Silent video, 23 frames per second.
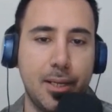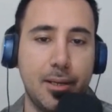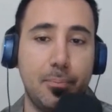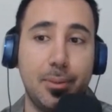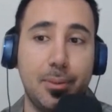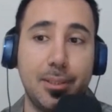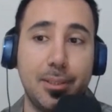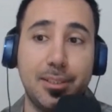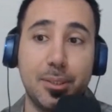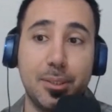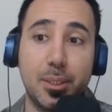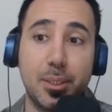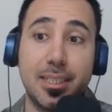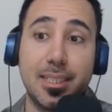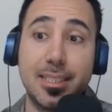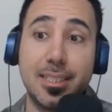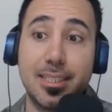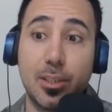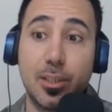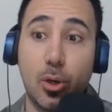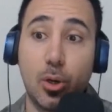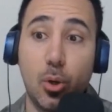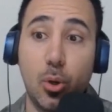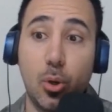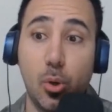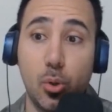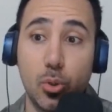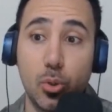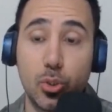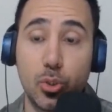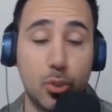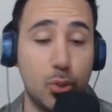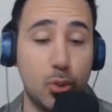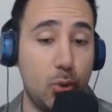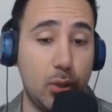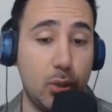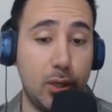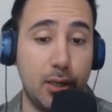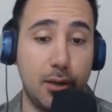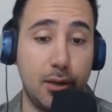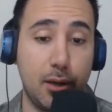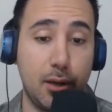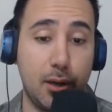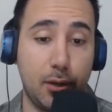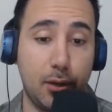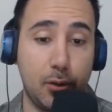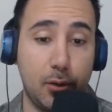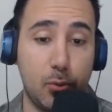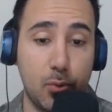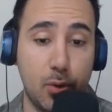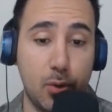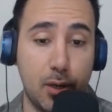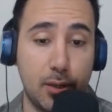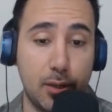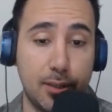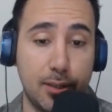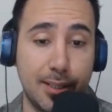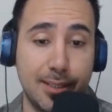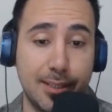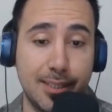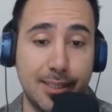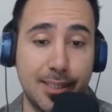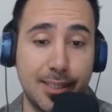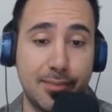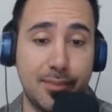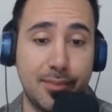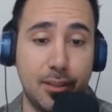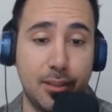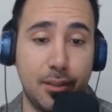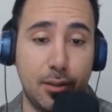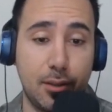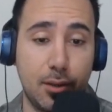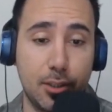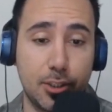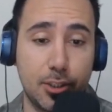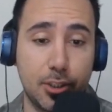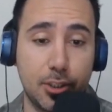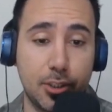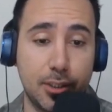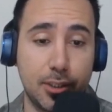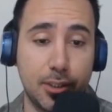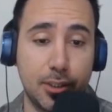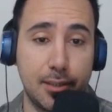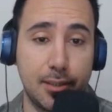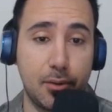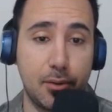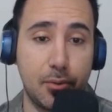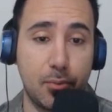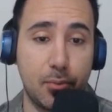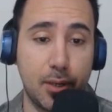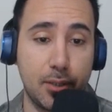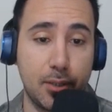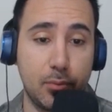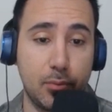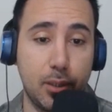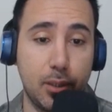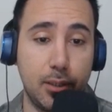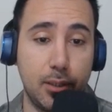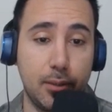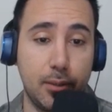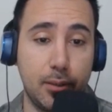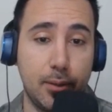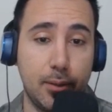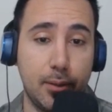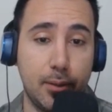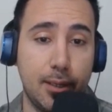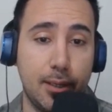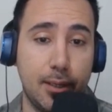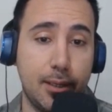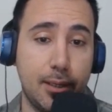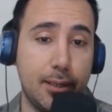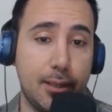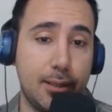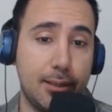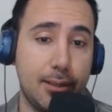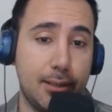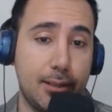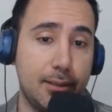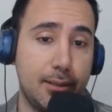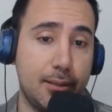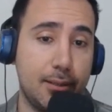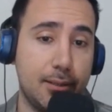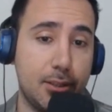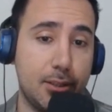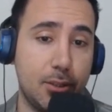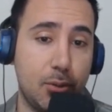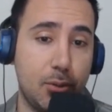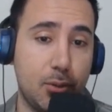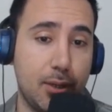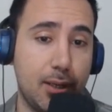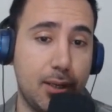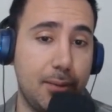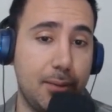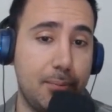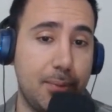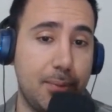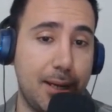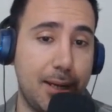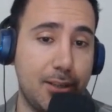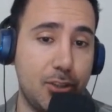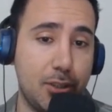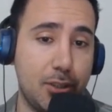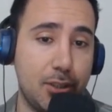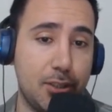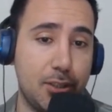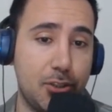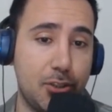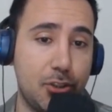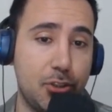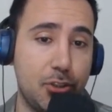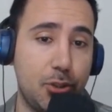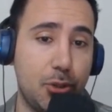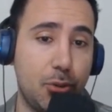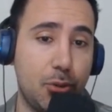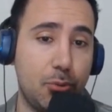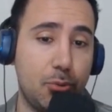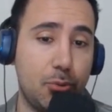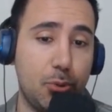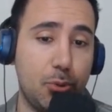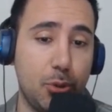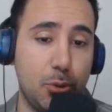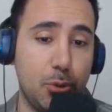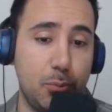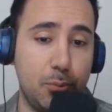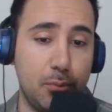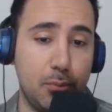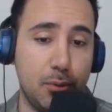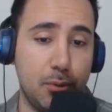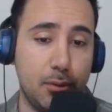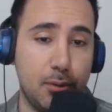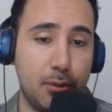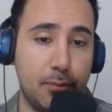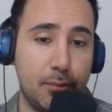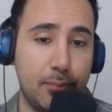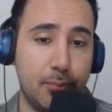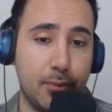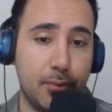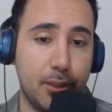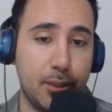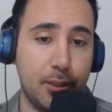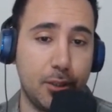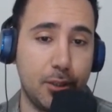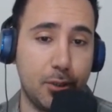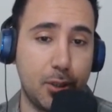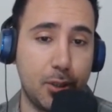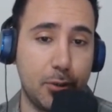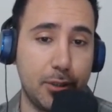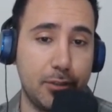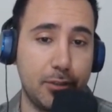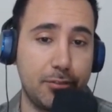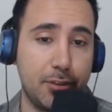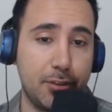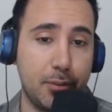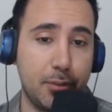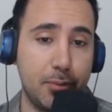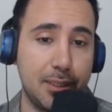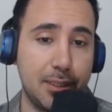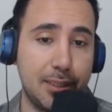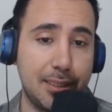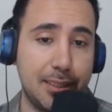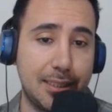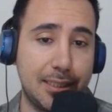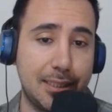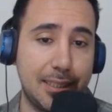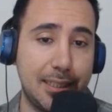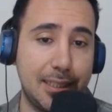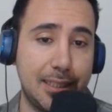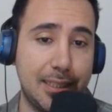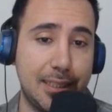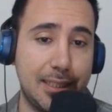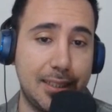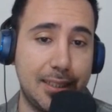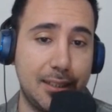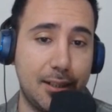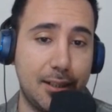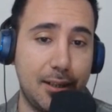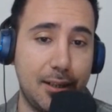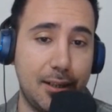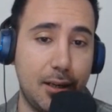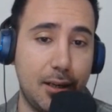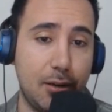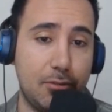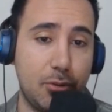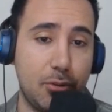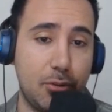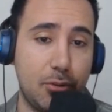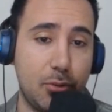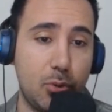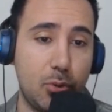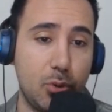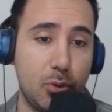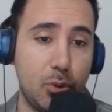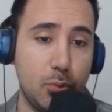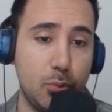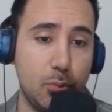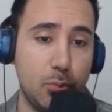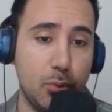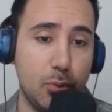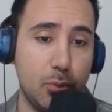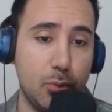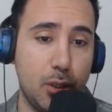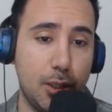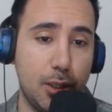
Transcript: But there is also another one that is even larger than the red one. So imagine this is your room. You're going from the ceiling of a room